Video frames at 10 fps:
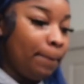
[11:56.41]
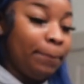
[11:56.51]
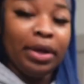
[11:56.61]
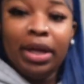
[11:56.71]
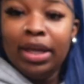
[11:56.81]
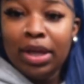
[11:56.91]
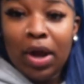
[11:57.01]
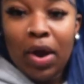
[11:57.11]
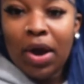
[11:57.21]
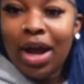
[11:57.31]
But,
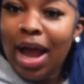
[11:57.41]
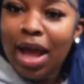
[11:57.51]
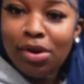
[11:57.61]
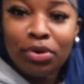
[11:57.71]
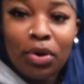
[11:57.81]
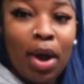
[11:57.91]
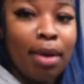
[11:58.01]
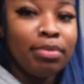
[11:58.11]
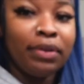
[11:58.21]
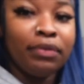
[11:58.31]
y'all, I don't know.
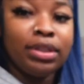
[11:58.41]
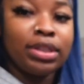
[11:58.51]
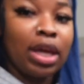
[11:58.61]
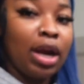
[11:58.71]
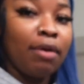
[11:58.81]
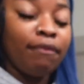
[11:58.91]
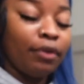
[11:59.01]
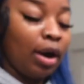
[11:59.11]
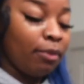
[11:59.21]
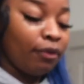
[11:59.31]
I'm definitely scared.
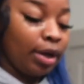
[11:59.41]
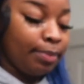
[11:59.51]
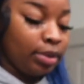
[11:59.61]
I'm afraid of